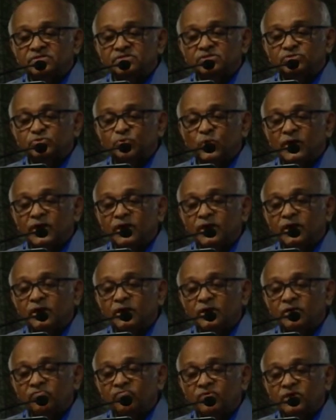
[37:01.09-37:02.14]
this is why
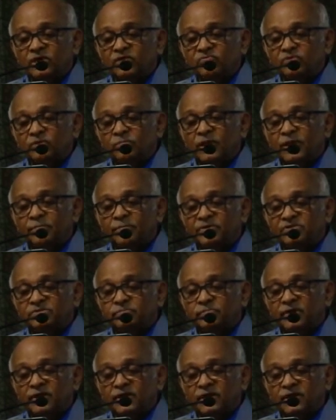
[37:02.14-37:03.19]
we give the blood
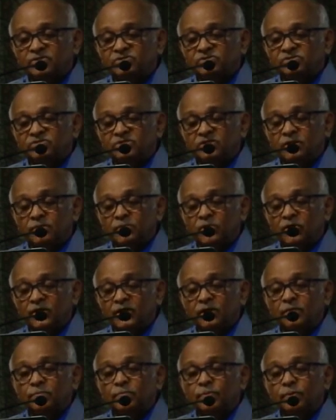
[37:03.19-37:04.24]
pressure medications in the
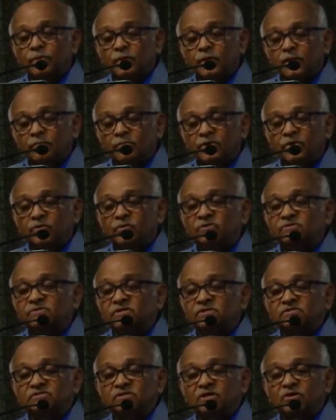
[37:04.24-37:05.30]
morning between
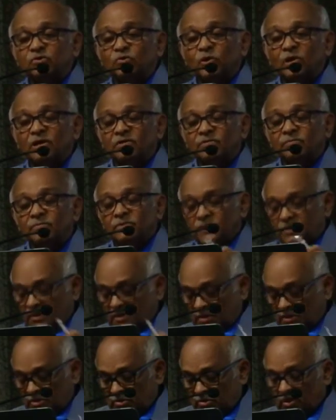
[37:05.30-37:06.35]
6 and
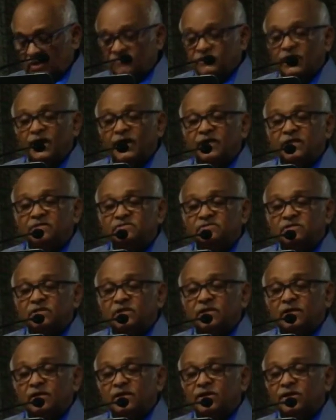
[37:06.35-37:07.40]
12. You have the highest
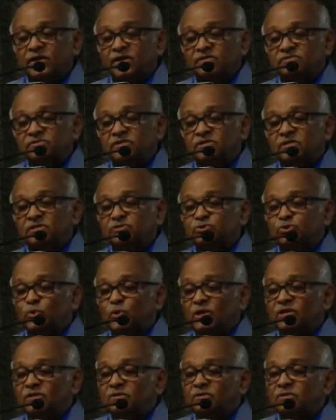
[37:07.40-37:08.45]
alertness until
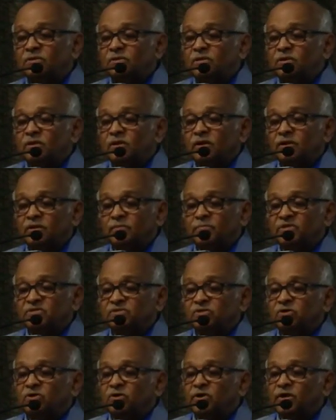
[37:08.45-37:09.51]
12, and the
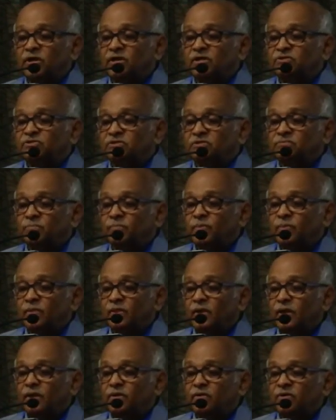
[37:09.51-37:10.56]
best coordination.
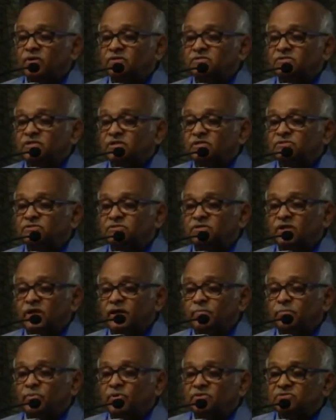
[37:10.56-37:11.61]
And you can see as
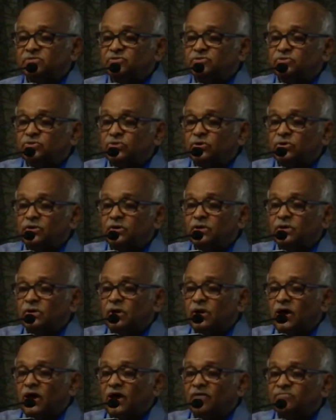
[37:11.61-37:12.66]
time passes on,
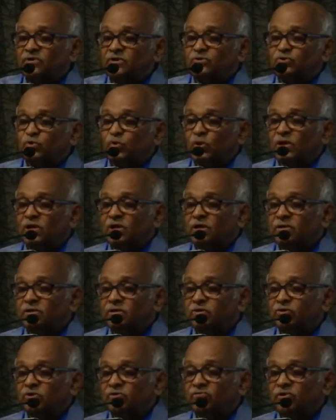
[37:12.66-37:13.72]
after
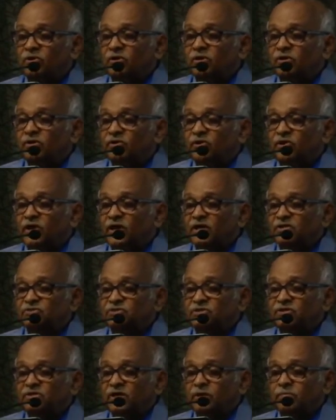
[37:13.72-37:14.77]
12, your
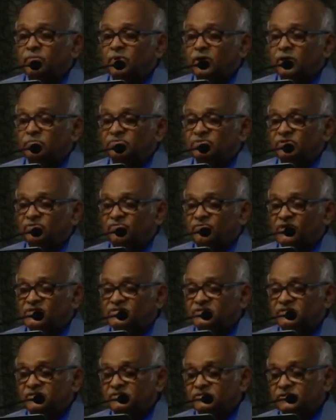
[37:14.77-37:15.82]
reaction time becomes the
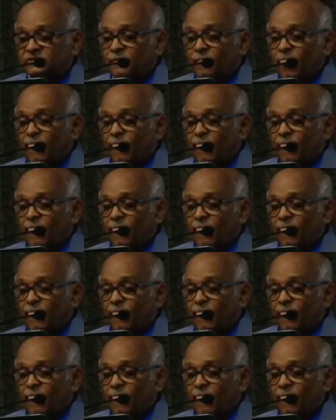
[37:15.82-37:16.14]
fastest,